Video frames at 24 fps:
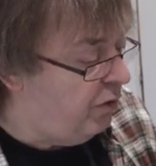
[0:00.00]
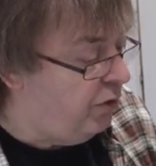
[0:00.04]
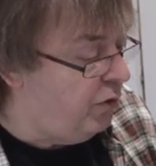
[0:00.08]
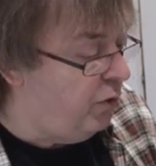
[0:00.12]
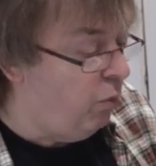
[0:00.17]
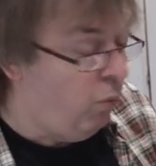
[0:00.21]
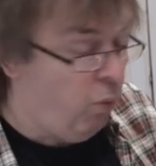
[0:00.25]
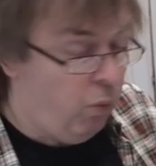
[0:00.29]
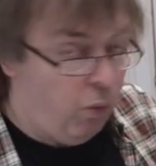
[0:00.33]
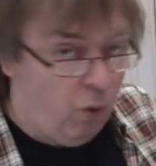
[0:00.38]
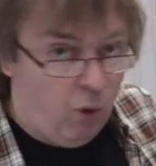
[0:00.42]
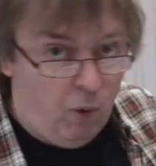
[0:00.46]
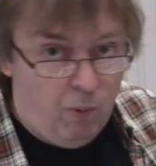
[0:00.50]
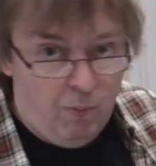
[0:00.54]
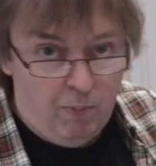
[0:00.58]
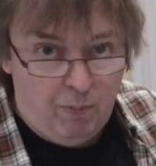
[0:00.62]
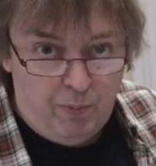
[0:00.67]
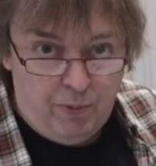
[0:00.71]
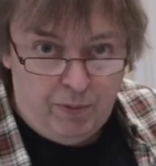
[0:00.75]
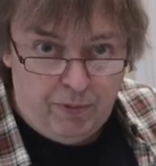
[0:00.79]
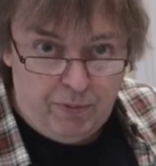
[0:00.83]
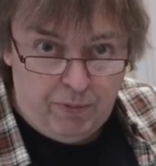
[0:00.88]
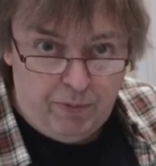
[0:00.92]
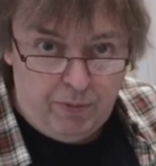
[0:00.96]
the
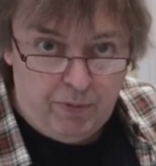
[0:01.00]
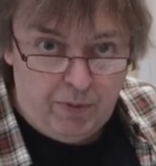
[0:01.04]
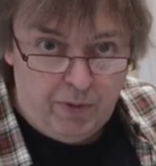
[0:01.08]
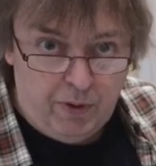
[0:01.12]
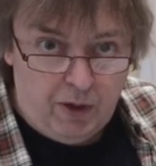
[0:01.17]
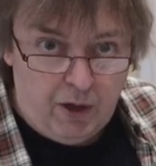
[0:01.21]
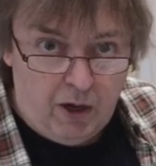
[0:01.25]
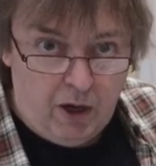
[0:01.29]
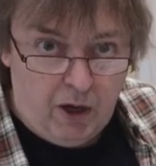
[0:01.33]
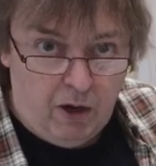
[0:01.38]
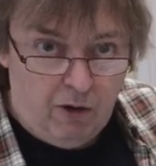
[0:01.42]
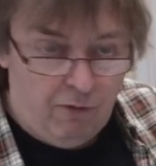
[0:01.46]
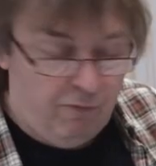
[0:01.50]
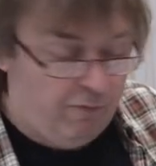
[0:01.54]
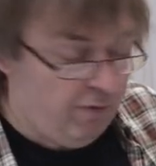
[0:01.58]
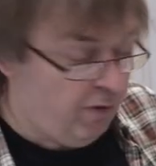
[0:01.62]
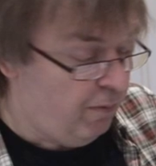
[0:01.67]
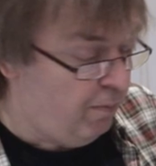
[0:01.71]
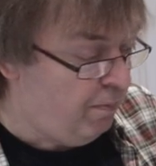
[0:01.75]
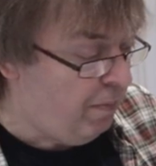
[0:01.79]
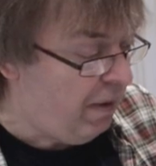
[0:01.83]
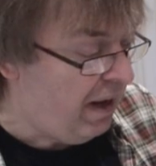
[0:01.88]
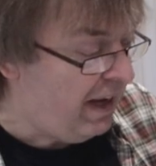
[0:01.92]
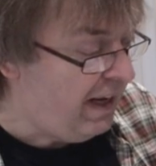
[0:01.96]
warmth of
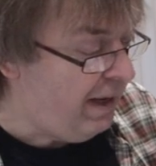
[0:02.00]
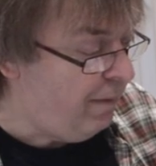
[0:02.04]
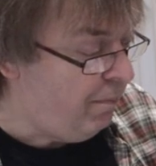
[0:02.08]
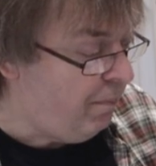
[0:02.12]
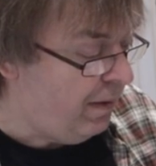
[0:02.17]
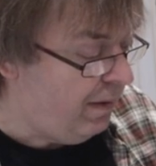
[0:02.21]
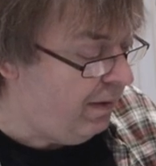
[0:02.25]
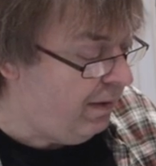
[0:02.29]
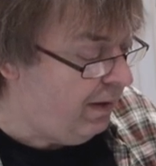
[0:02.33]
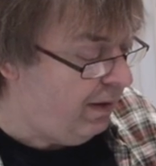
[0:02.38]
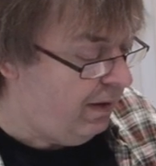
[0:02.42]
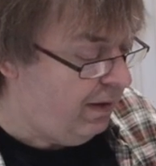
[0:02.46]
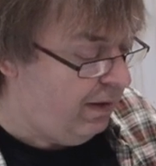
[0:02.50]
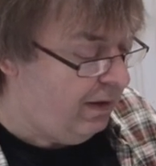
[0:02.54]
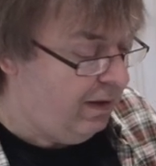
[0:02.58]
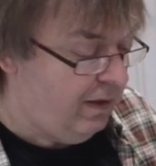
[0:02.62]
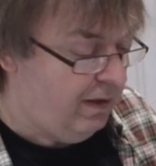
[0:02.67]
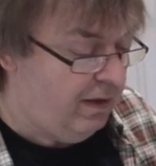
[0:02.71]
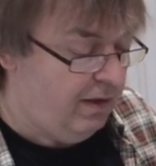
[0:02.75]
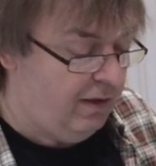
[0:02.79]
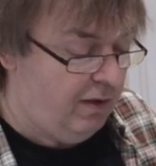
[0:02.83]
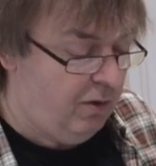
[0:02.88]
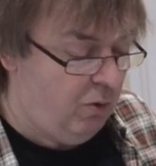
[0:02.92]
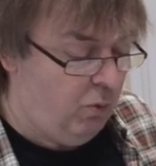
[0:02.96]
the paper
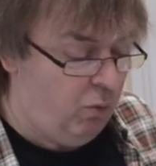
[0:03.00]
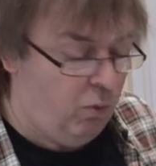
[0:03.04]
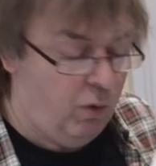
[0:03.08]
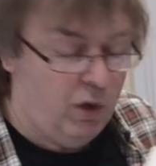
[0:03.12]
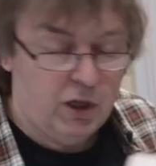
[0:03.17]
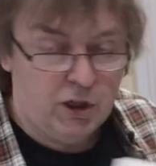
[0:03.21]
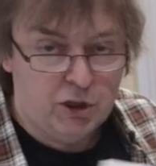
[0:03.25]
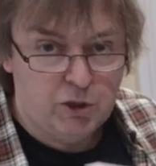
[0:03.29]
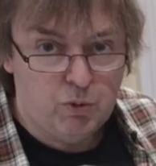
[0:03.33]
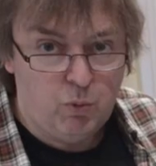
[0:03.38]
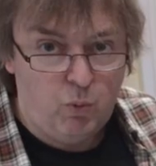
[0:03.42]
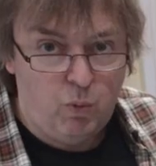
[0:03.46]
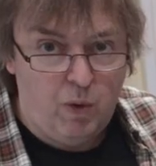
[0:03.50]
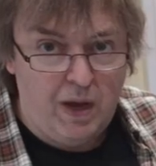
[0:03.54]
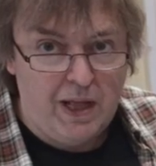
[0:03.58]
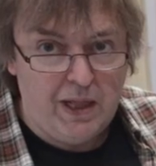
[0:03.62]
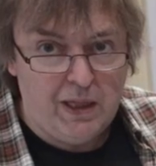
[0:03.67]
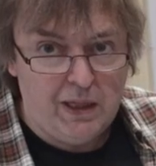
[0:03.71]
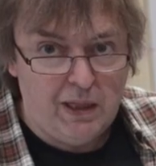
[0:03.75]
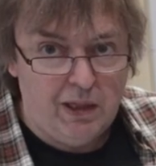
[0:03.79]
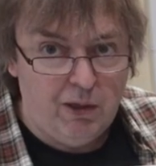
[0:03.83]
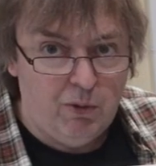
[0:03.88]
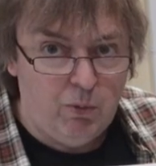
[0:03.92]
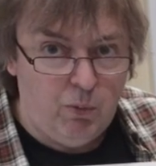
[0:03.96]
works
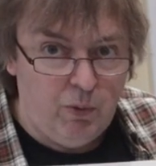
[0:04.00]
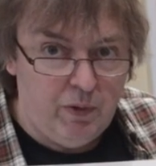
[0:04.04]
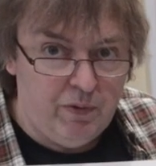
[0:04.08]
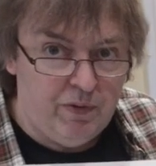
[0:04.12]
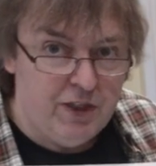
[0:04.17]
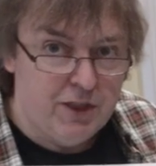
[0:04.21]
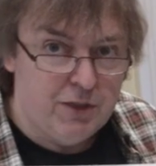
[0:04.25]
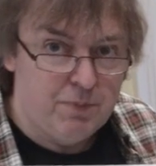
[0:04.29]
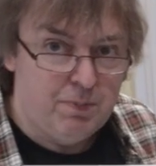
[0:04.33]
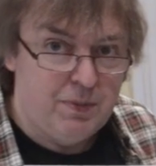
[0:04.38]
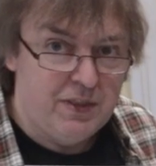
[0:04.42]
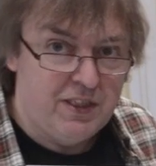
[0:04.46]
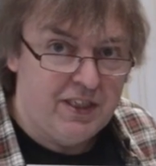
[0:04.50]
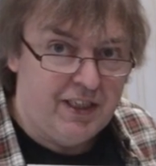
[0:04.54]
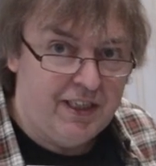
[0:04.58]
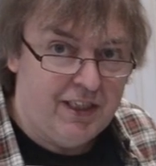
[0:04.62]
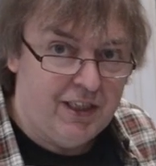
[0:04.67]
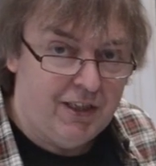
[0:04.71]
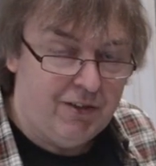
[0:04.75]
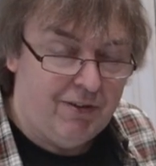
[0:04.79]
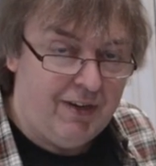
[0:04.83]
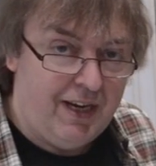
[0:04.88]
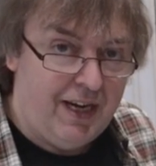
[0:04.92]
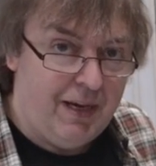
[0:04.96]
well with this
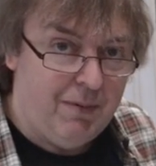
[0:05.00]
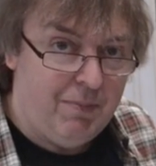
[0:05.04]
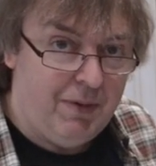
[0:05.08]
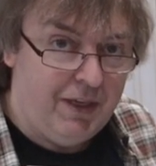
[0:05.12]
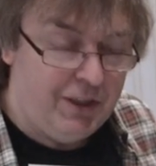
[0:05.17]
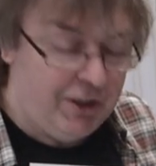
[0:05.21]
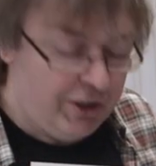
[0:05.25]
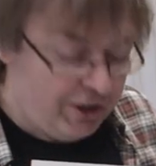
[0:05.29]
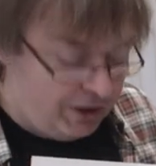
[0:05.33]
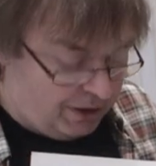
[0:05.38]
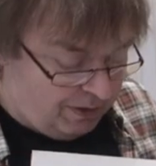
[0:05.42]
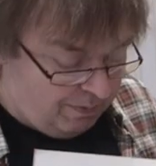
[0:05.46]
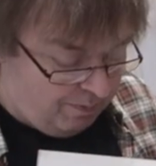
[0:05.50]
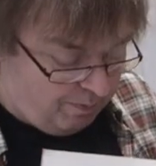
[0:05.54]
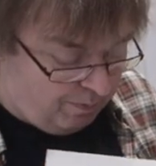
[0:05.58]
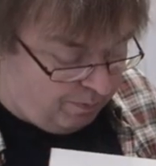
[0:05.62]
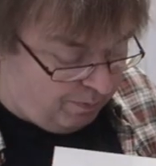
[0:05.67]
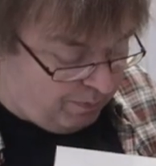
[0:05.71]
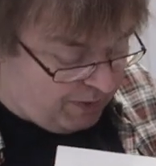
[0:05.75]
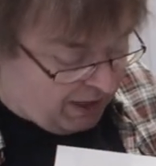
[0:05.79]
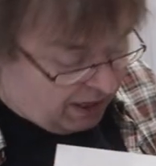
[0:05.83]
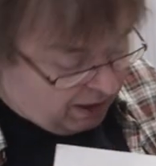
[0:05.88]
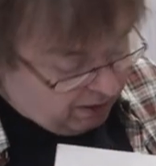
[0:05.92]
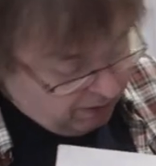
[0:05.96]
particular image.
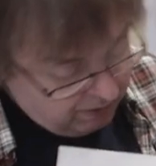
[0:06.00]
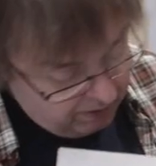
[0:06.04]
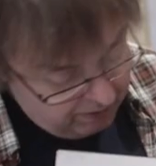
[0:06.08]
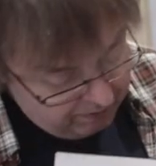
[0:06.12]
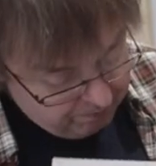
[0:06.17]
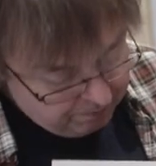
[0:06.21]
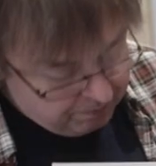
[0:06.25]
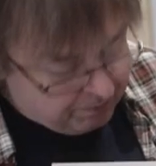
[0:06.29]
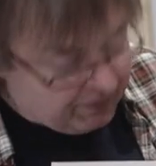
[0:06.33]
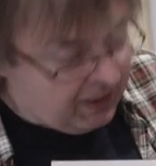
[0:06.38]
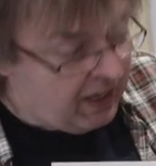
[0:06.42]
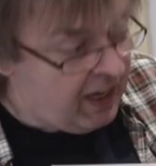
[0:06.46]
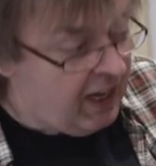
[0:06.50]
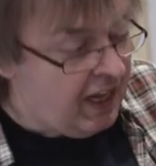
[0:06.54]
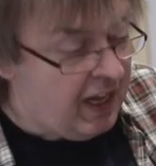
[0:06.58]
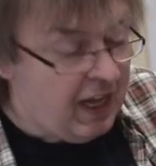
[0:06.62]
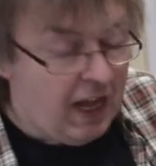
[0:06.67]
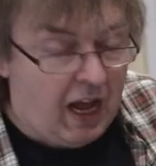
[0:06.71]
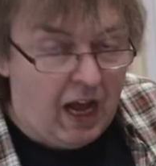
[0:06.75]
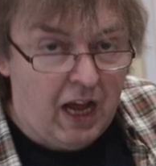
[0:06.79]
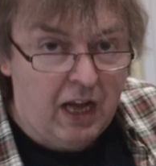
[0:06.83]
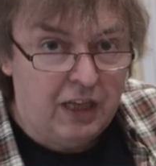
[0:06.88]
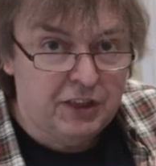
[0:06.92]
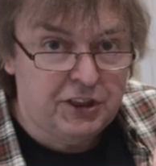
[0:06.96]
Now,
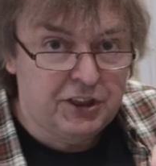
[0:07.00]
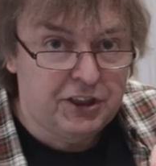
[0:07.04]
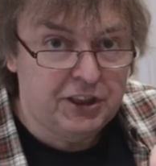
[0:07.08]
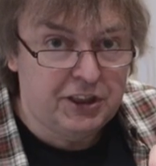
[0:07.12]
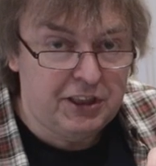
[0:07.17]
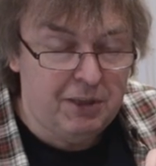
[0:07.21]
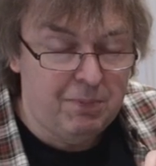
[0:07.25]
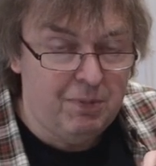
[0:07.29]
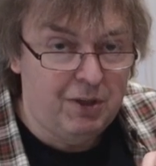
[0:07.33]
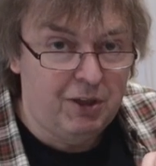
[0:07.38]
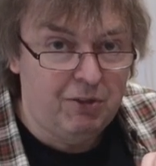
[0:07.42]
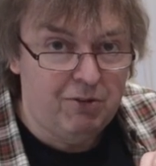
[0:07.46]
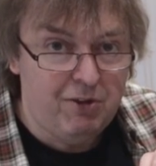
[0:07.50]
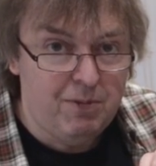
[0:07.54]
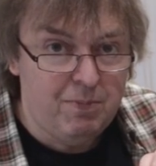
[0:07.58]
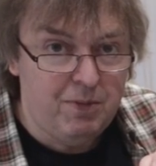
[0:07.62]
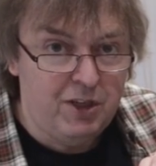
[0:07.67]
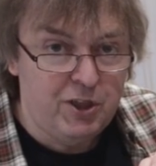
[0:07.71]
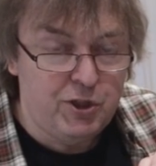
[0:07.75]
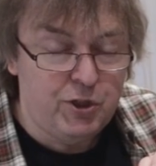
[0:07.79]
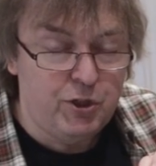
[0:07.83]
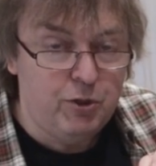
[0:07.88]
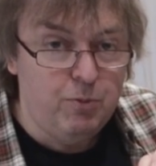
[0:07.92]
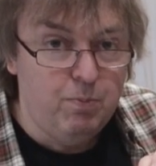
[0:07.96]
a similar
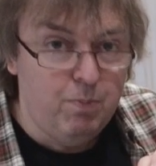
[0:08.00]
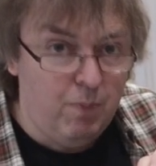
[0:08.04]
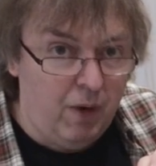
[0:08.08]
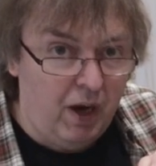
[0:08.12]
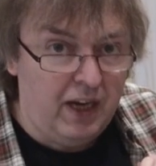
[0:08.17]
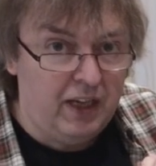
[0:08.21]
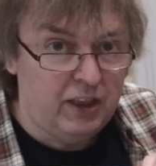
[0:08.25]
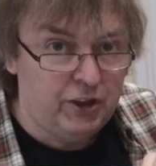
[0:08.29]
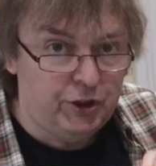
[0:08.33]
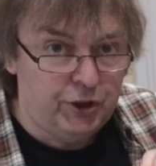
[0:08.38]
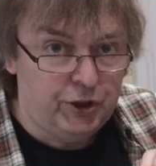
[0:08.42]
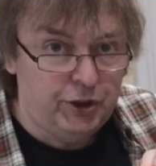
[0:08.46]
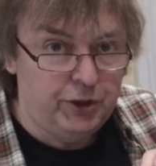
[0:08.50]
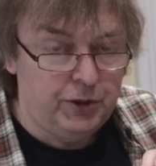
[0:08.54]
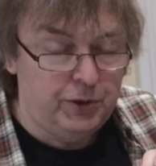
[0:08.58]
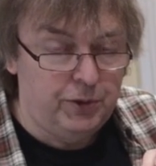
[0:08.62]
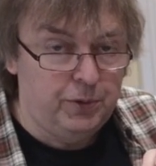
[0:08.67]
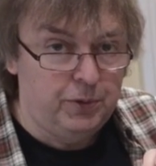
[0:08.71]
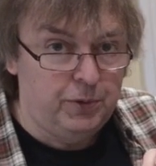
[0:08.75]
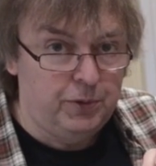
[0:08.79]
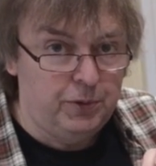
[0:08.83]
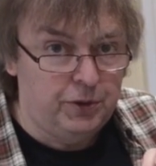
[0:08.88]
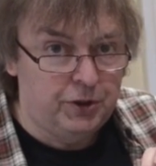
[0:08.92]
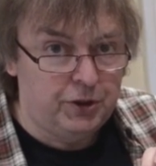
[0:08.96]
image you might
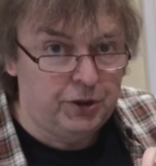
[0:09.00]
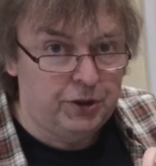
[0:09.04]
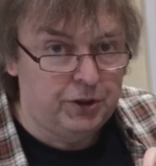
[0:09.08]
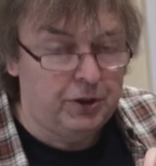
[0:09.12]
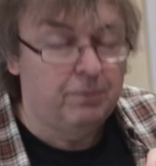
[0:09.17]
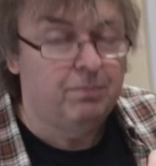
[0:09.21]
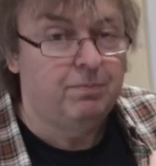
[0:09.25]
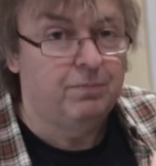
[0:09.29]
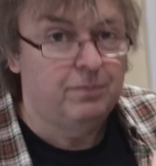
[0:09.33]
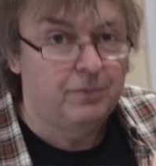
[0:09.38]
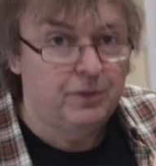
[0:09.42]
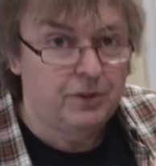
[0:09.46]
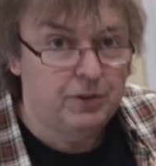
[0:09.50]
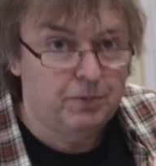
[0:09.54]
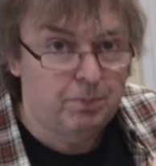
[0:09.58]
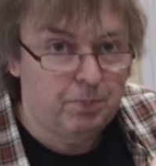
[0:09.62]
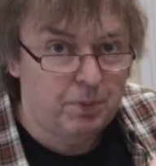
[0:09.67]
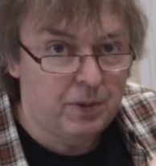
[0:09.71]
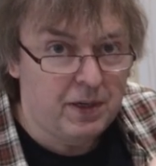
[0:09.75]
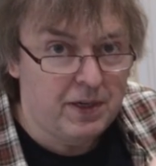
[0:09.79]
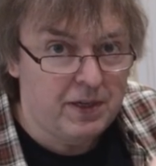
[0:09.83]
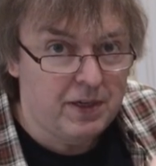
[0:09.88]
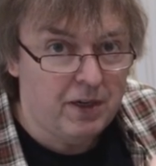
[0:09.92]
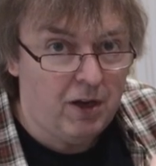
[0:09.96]
choose to
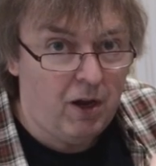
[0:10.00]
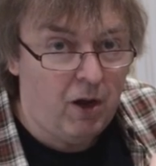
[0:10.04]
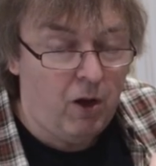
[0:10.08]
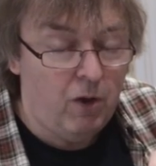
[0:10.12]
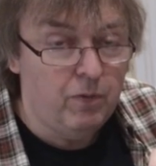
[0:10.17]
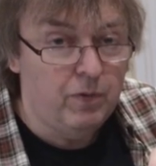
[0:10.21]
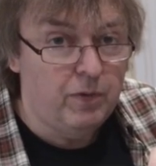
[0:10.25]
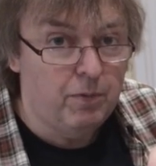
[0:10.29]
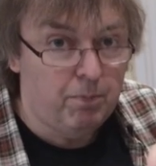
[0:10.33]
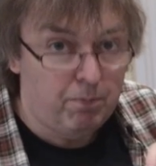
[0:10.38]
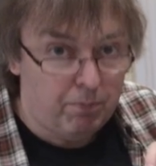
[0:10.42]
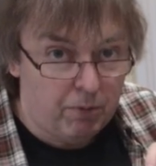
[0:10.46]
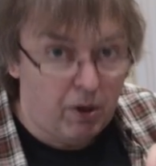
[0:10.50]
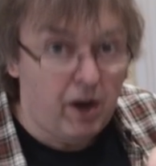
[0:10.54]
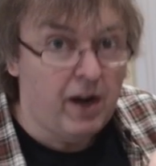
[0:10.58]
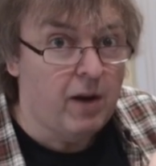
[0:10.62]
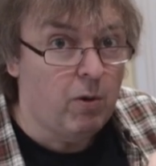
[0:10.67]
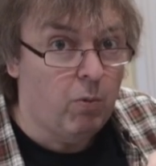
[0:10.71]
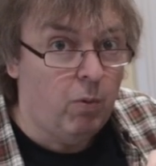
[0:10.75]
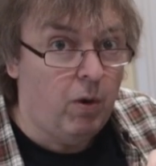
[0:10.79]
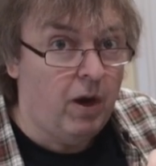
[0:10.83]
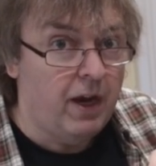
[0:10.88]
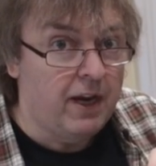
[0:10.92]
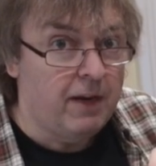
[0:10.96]
print on the
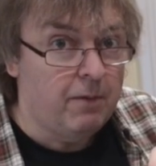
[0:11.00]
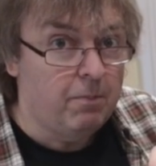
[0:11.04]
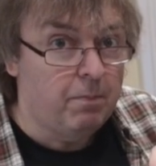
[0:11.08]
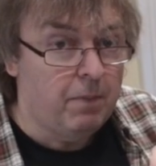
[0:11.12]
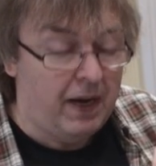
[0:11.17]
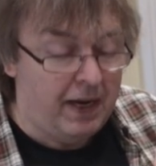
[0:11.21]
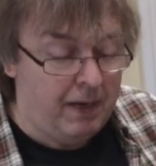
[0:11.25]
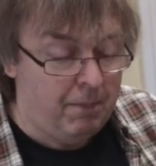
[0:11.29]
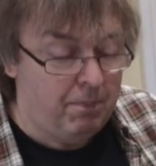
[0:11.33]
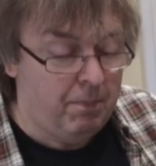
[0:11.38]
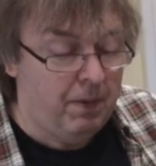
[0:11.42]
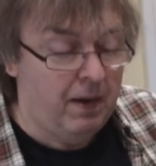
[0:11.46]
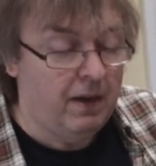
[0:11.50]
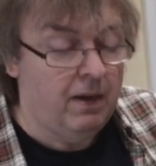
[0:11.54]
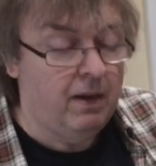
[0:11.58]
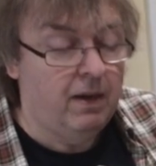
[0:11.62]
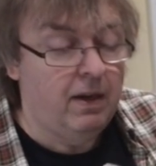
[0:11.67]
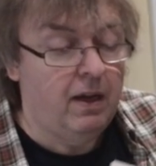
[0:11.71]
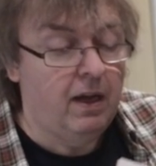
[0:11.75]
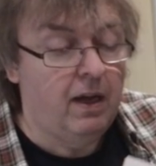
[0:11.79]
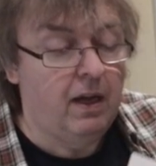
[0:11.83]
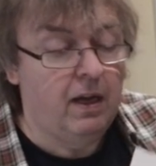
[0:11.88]
bright white paper.